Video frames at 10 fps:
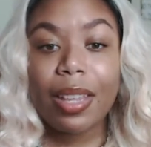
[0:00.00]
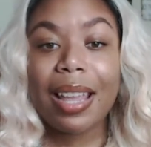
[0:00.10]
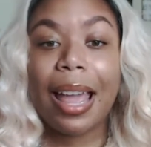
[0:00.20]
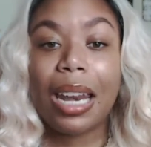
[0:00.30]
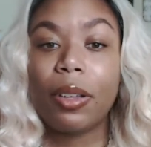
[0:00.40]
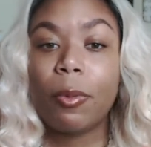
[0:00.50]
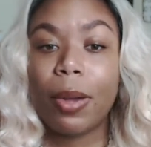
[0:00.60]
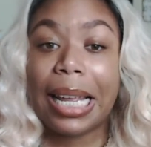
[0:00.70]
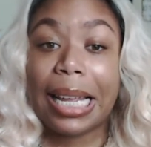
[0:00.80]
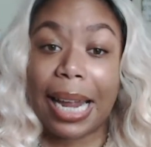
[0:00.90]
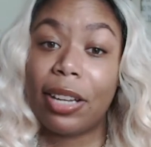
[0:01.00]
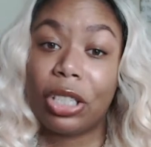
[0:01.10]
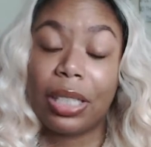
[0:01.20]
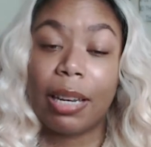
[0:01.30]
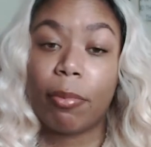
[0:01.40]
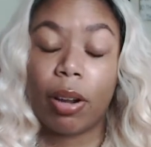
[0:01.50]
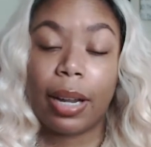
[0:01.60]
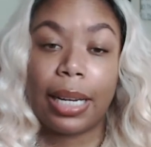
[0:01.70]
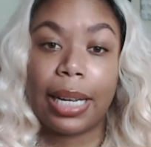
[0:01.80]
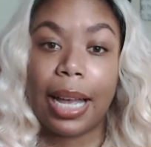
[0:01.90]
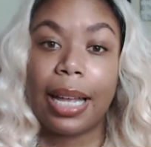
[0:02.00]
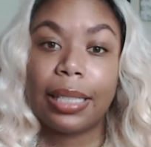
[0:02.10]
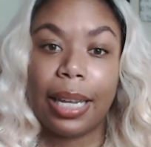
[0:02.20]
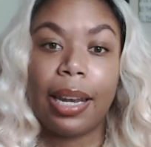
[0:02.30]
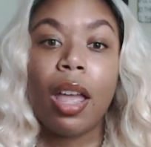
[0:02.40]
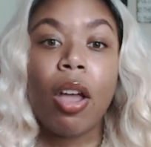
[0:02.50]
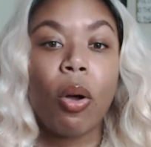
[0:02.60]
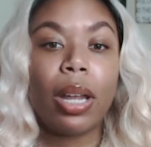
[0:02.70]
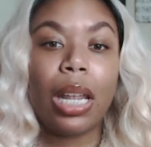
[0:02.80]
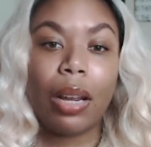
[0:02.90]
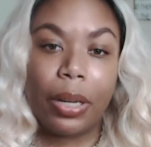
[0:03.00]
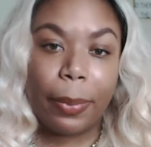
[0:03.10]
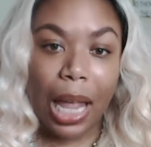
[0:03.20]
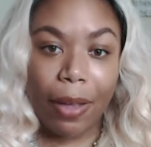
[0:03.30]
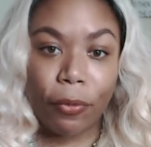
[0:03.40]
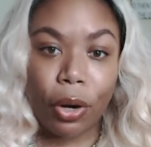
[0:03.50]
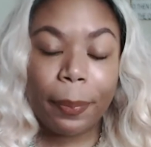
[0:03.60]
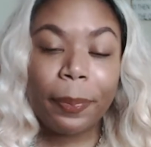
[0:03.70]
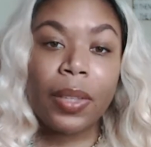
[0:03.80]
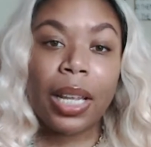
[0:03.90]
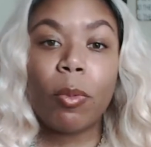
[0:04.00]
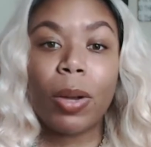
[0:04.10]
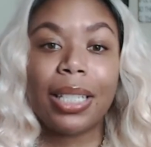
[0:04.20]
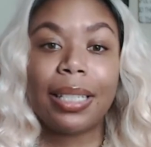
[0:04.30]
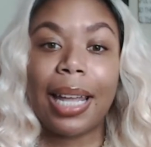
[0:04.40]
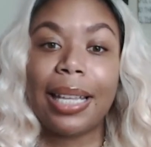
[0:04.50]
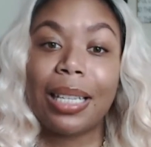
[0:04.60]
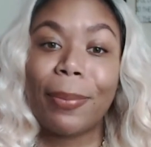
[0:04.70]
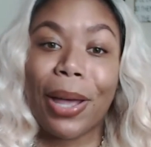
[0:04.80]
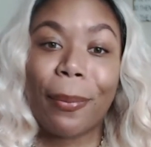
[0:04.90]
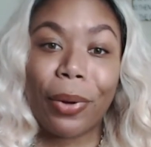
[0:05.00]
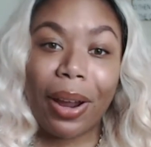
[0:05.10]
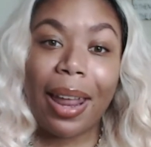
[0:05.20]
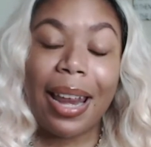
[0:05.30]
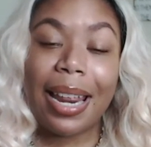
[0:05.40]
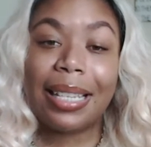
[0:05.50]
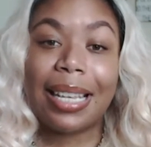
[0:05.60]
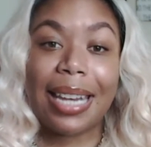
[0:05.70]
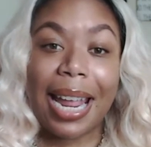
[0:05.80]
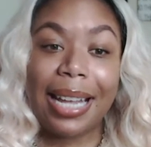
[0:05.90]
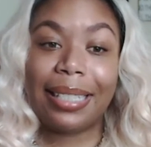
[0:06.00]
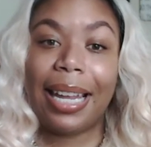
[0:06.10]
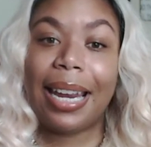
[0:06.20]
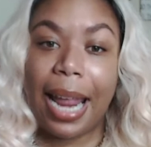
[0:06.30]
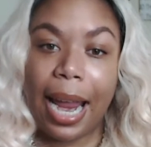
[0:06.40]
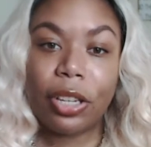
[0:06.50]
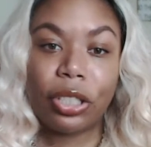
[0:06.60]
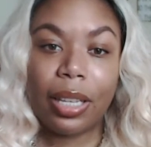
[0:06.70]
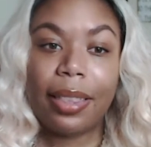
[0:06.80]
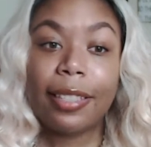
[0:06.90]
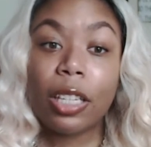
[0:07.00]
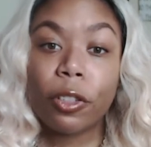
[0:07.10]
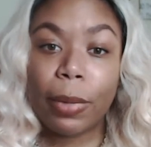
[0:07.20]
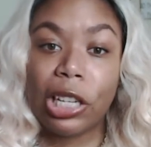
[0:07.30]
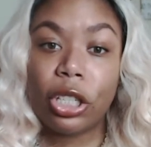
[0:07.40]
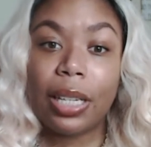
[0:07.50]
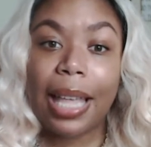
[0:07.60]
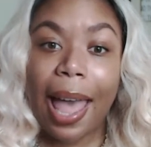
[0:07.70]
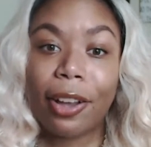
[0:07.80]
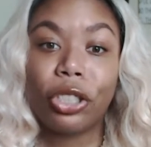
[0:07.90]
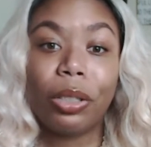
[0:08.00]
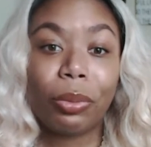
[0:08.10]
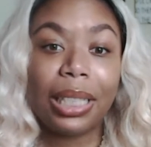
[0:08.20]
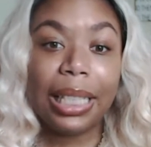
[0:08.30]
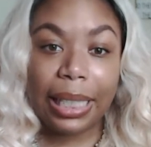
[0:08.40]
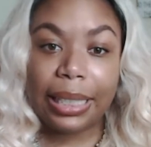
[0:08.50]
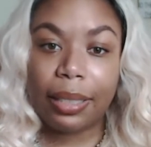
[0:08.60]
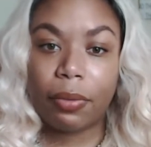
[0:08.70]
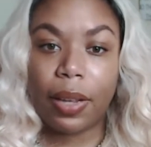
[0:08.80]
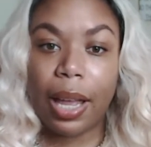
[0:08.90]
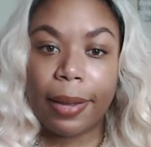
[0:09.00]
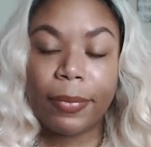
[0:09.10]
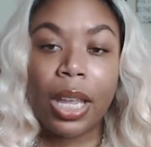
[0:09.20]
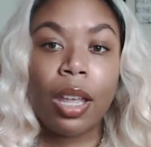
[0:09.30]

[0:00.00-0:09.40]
Not everyone engages in marketing content on every platform. And what's nice about marketing in today's day and age is that this information is actually really easy to find.